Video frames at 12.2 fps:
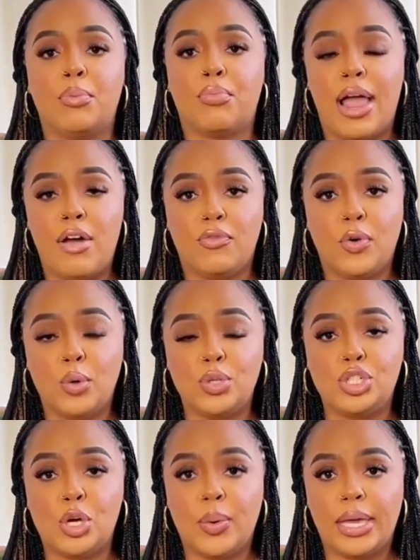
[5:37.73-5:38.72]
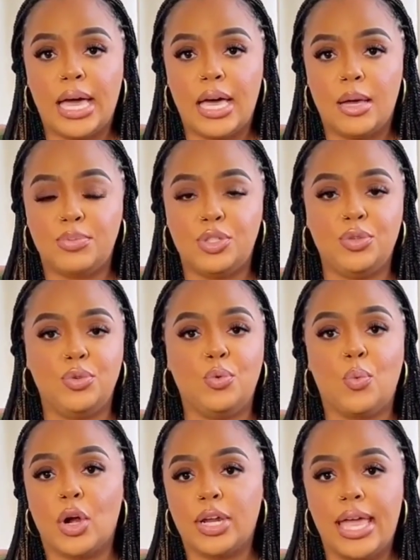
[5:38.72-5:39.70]
Her testimony became part
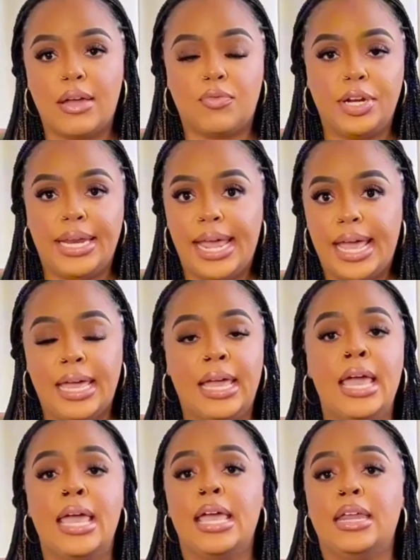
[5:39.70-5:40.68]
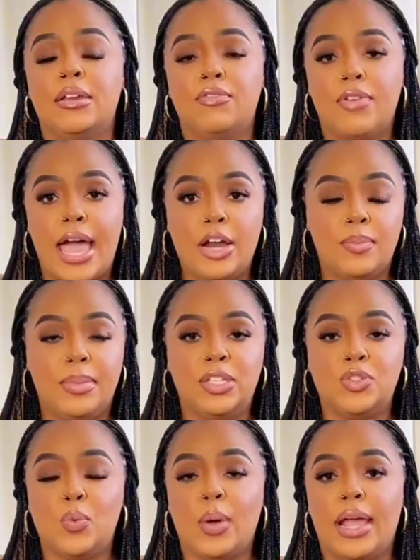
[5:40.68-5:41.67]
of a broader push to establish stronger
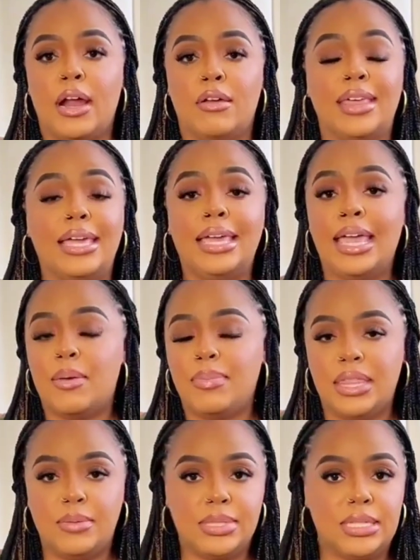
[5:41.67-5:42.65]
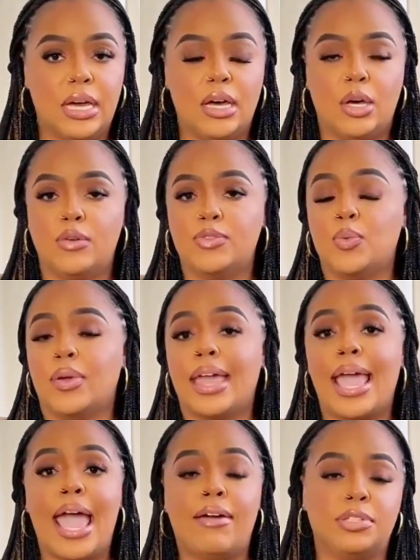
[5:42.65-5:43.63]
protections for women entrepreneurs
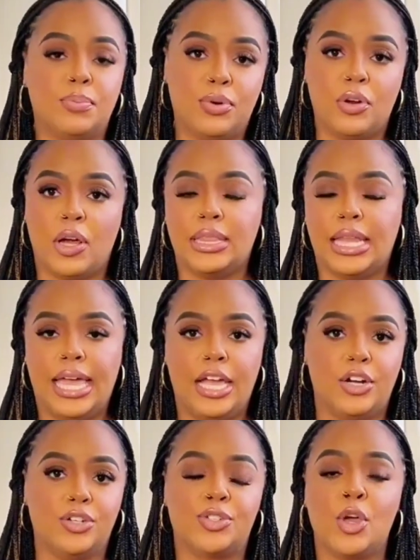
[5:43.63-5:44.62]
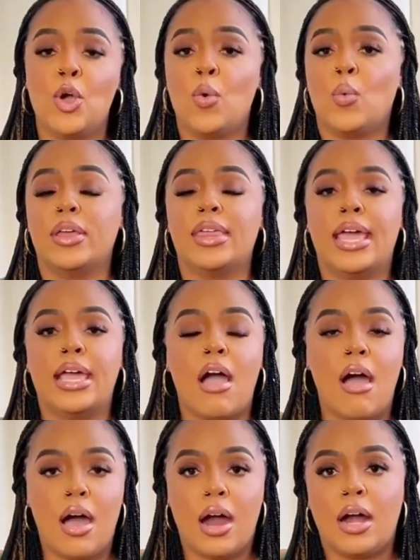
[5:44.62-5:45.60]
in the region. In
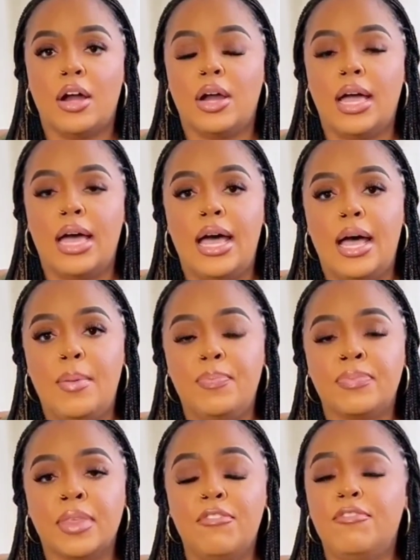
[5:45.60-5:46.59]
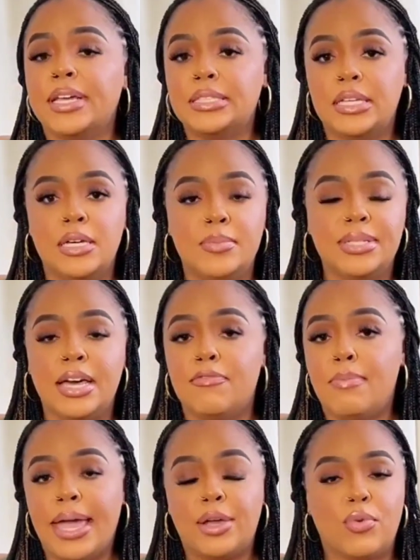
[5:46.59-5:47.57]
March 2025, the
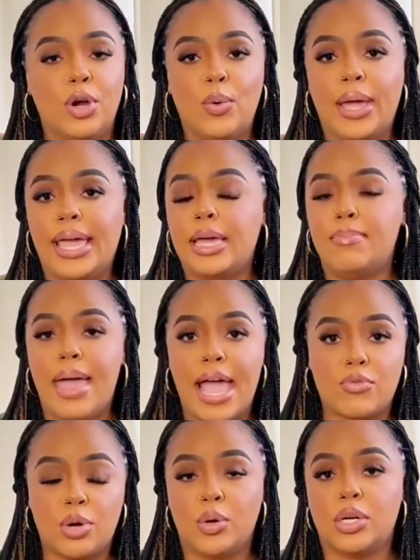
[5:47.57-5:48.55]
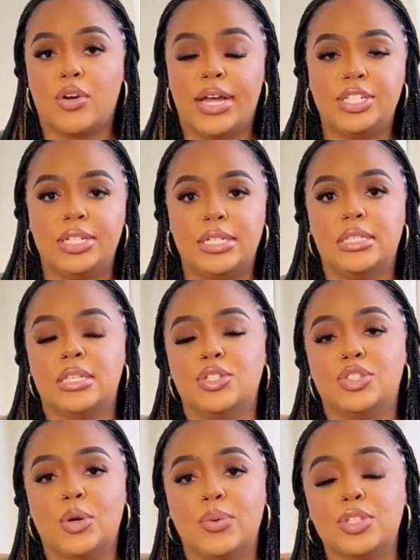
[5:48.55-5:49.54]
charges against Mira were quietly
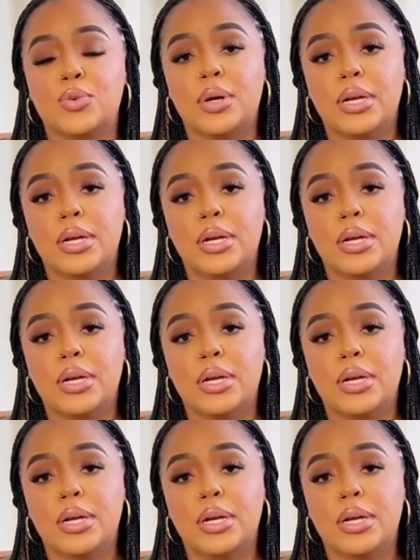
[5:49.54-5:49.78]
dropped.